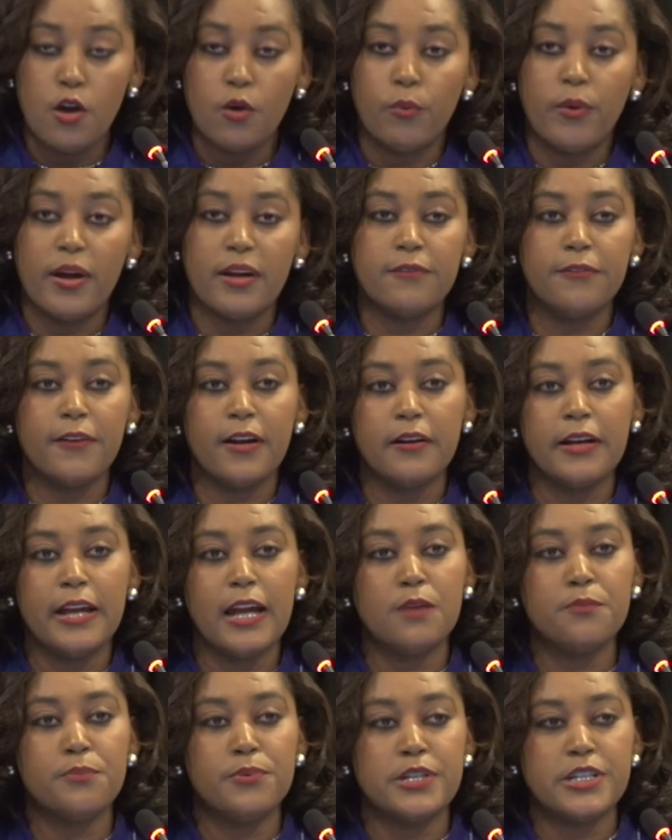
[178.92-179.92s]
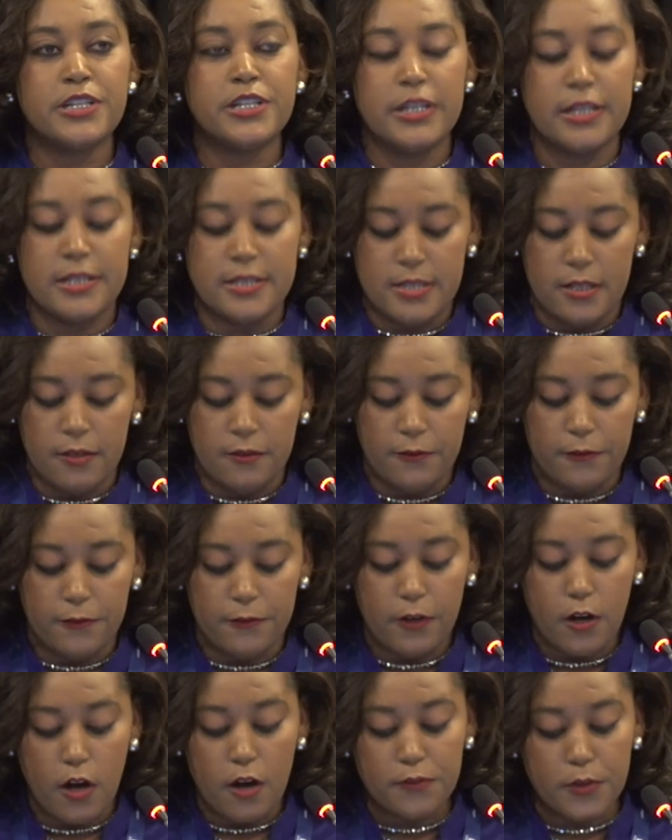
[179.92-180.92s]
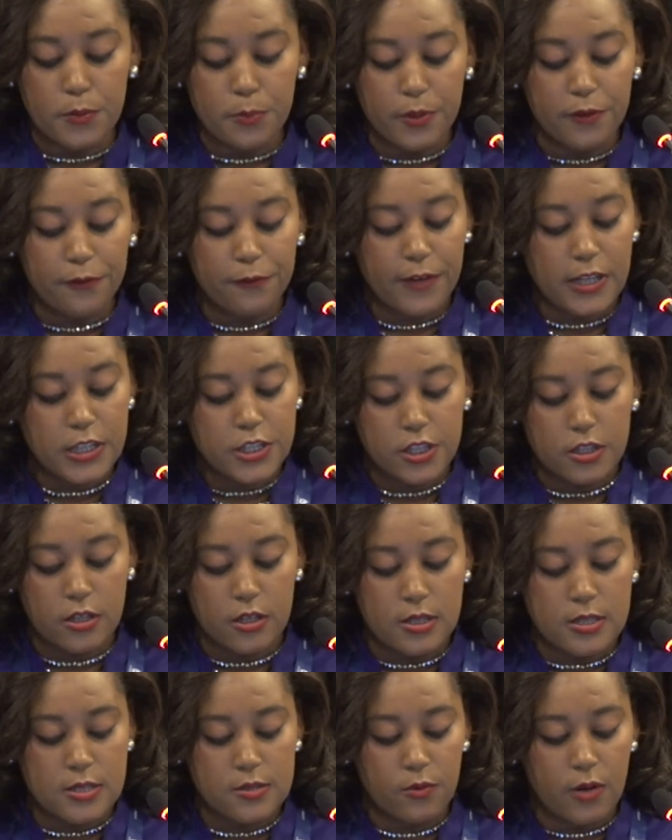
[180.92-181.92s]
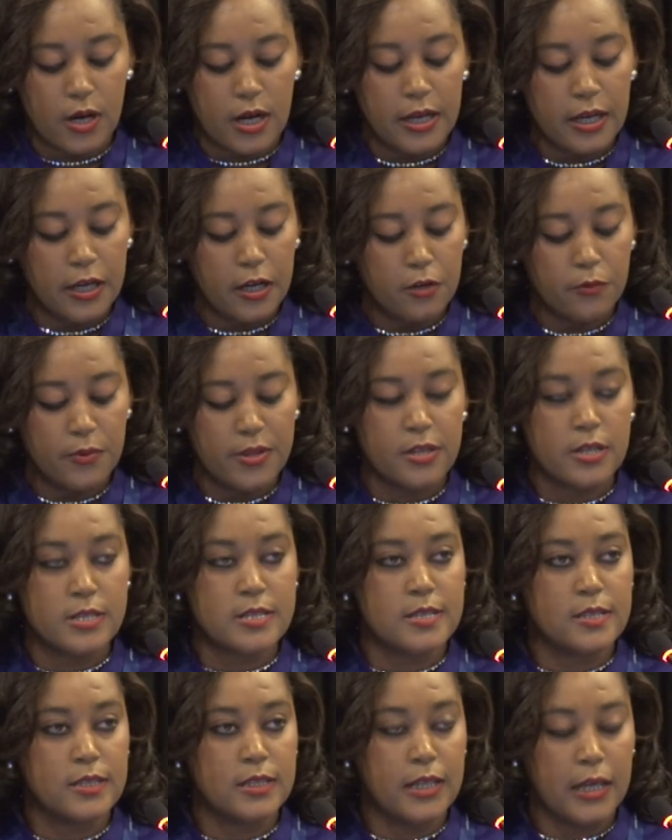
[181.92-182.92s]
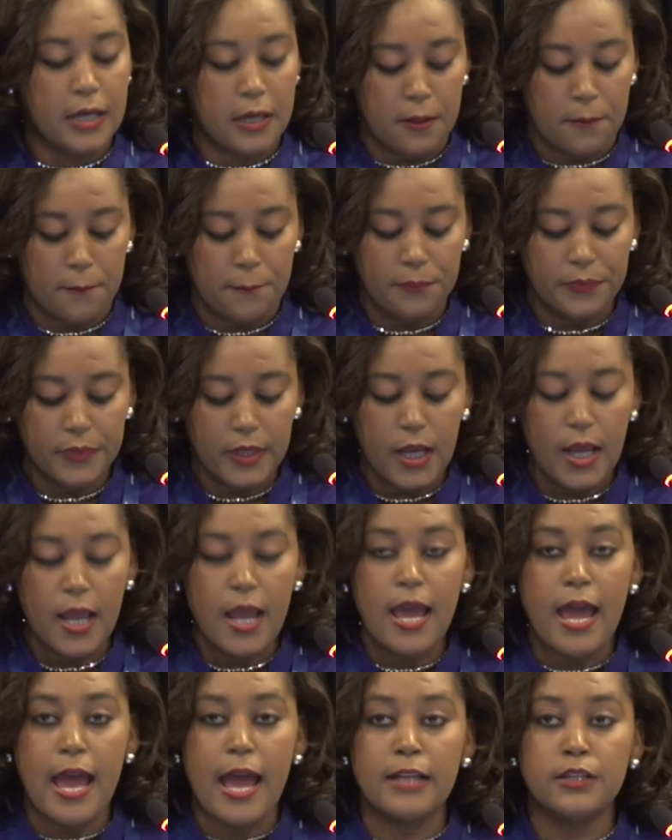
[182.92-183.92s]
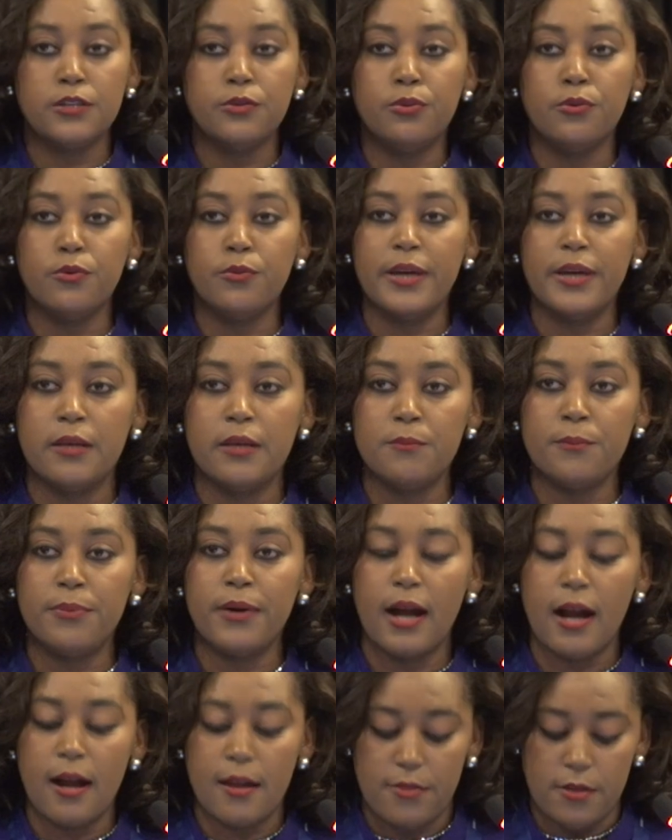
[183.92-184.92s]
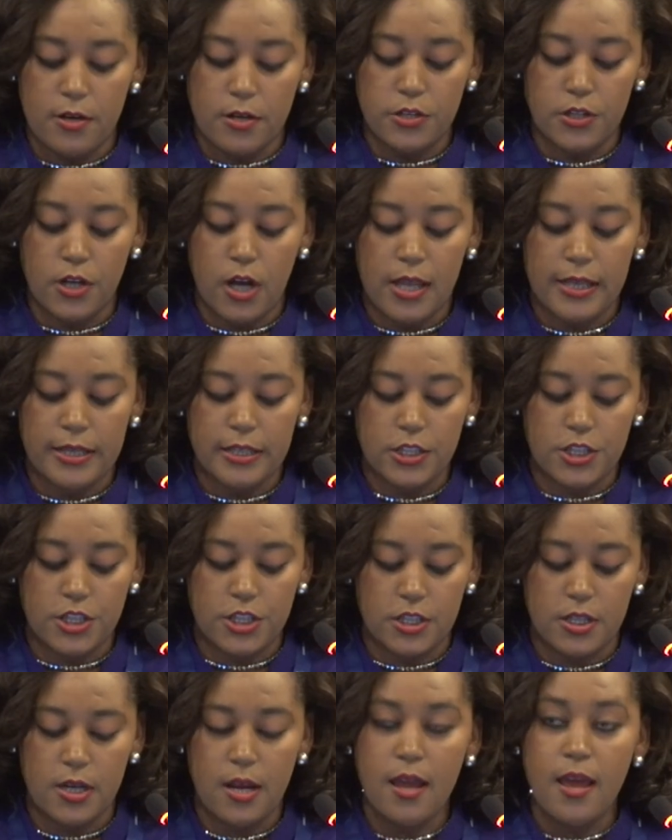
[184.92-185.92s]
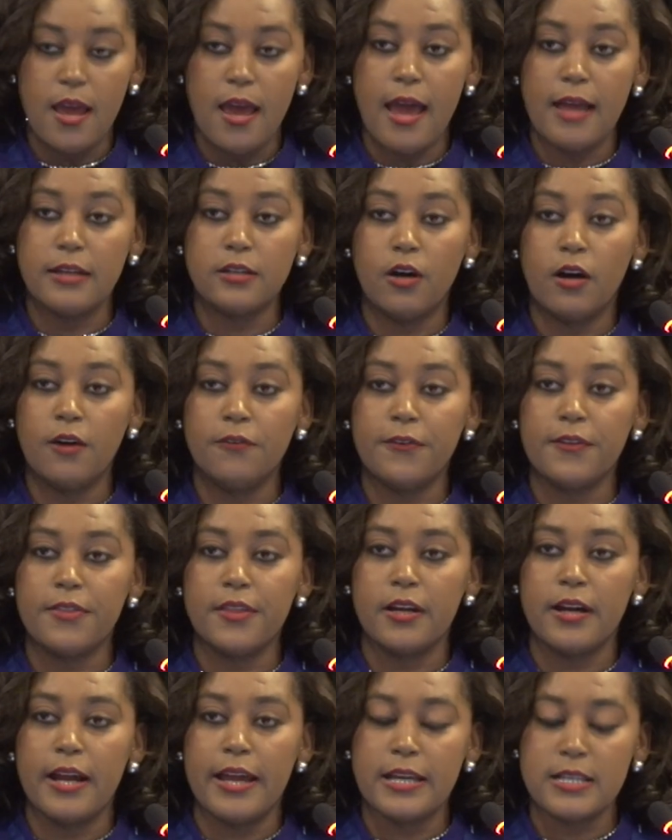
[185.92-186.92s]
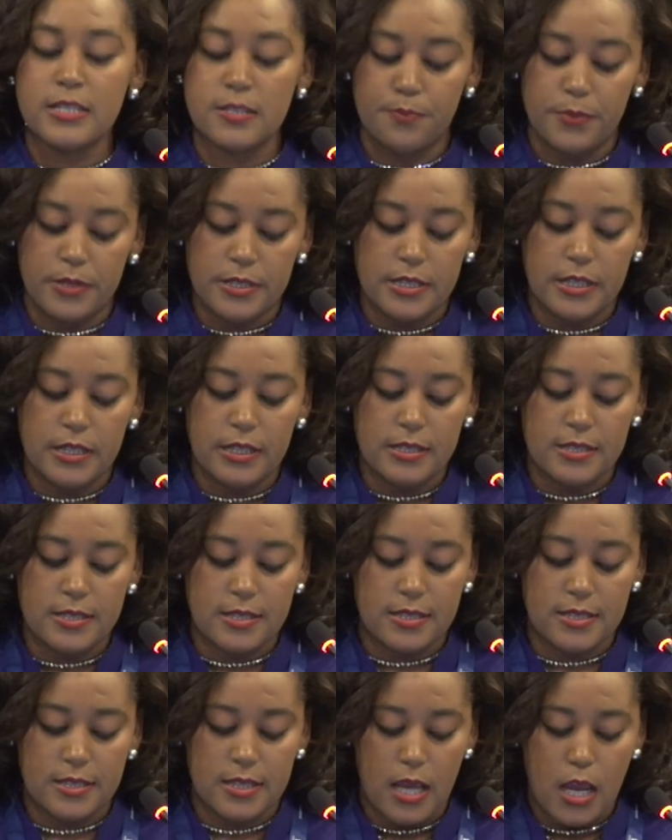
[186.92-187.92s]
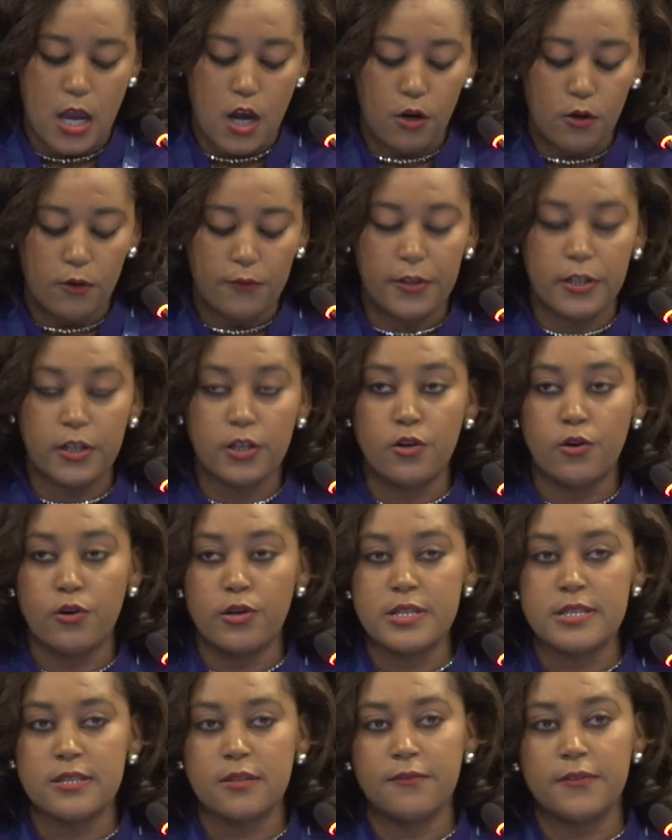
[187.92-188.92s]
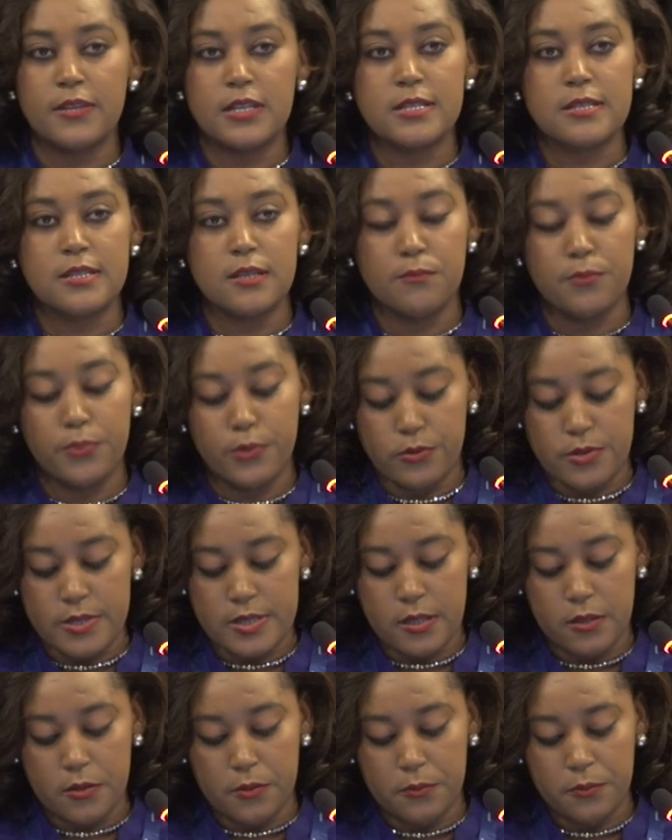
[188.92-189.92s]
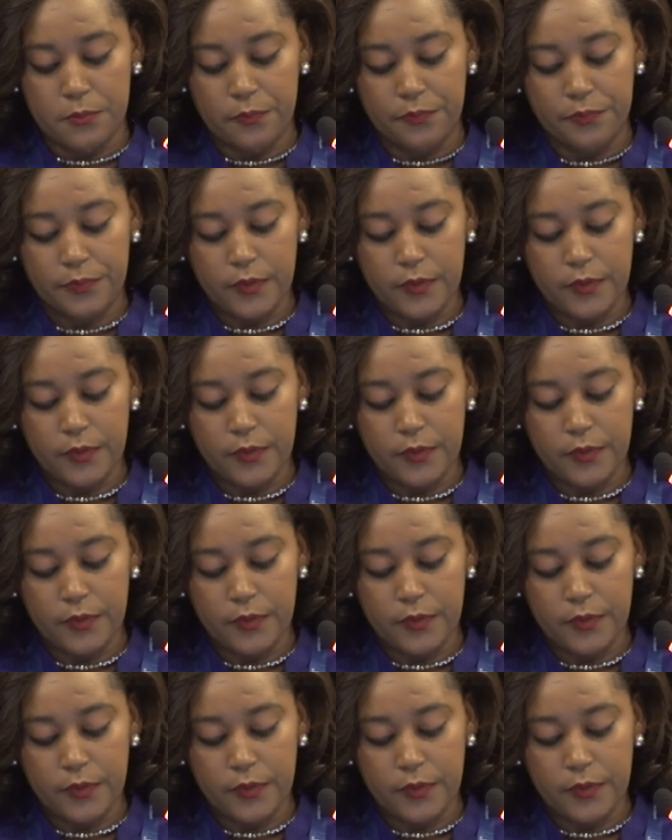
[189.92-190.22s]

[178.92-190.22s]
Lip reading: We're very appreciative of the professionals who are here with us today and who impart their knowledge and offer their expertise over the course of this symposium.